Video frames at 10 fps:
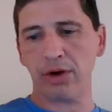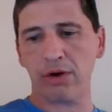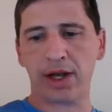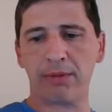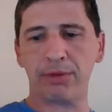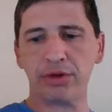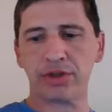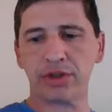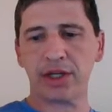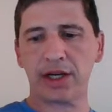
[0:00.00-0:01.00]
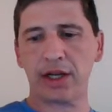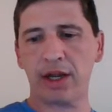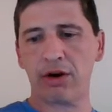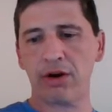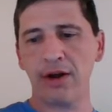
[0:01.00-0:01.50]
Oh, I got a booster ticket
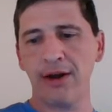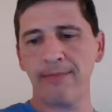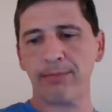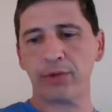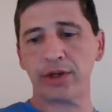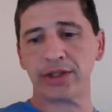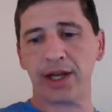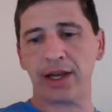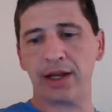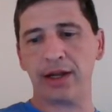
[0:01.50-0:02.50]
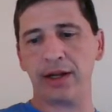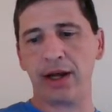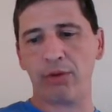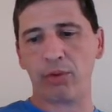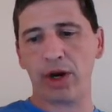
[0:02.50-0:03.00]
here, plus I get
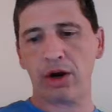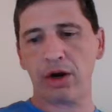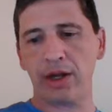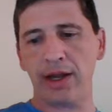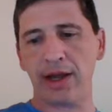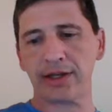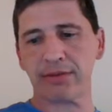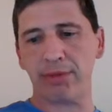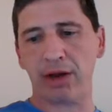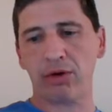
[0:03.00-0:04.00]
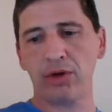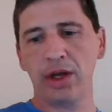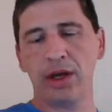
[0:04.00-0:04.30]
a rare EX medal,